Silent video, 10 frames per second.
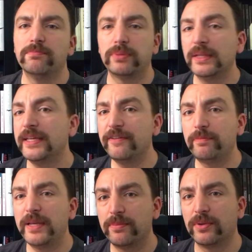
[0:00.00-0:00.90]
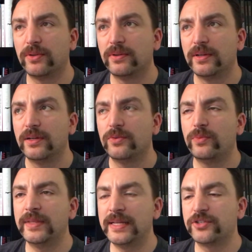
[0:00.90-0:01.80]
believe people
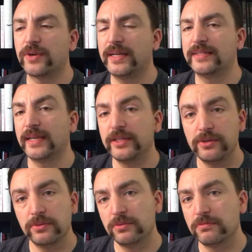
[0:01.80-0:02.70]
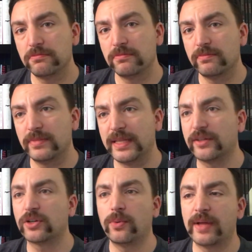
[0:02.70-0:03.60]
when they try to tell you that
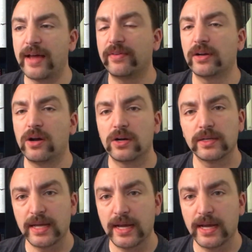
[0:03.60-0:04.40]
they're going having a hard